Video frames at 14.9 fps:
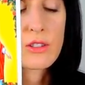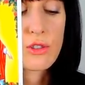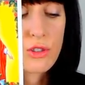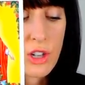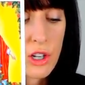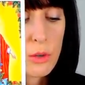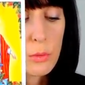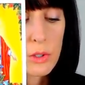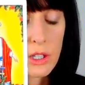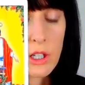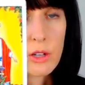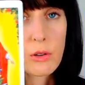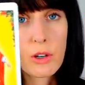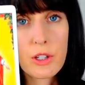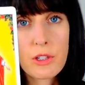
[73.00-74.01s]
is genuinely
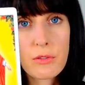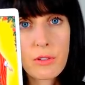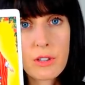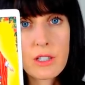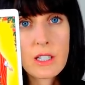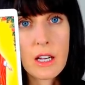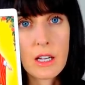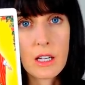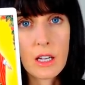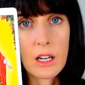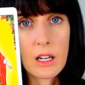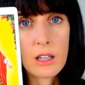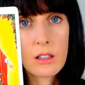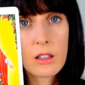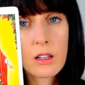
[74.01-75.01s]
yours for the taking.